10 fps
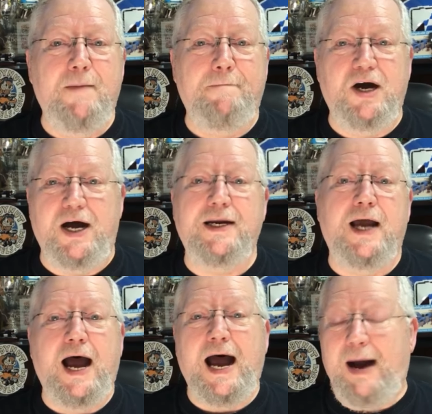But
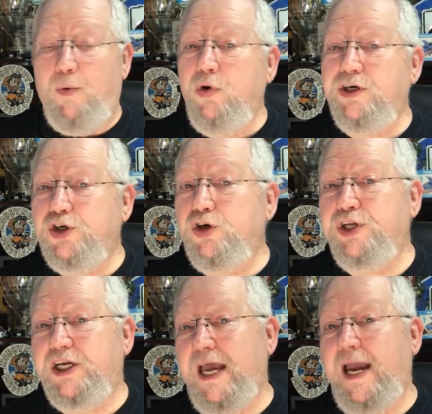I want to turn
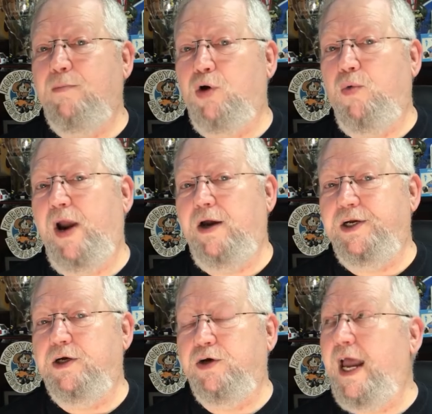the camera around
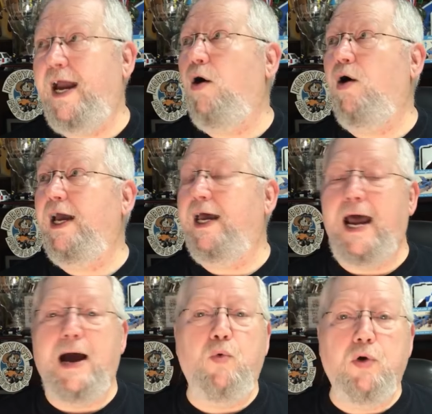here now, and
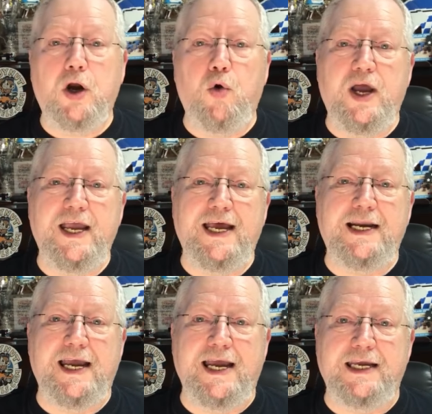I want to go
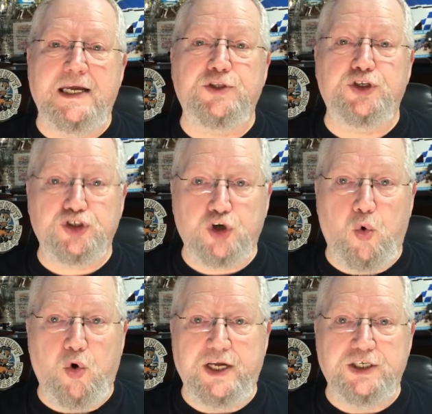ahead and get the
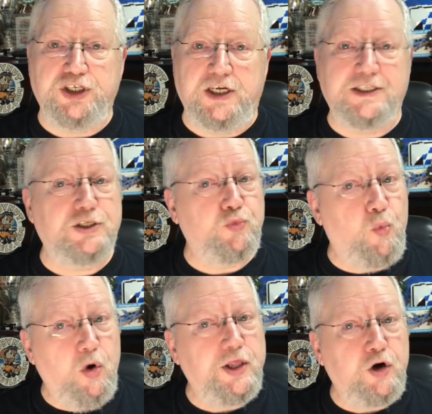scoring sheets, because
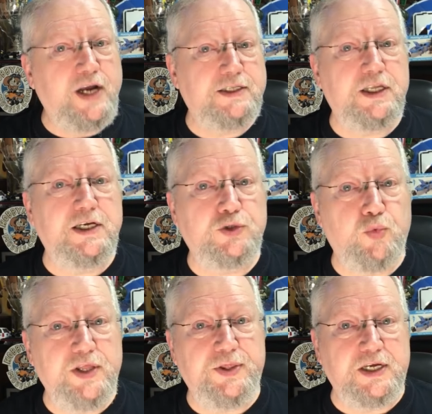one of the great things
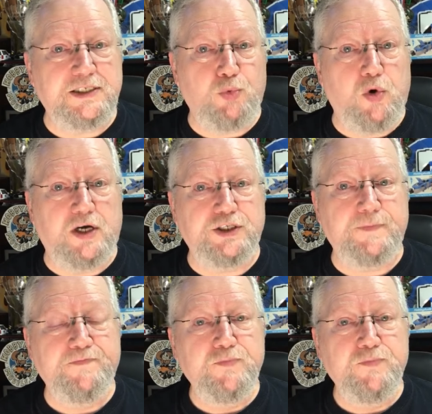with this was,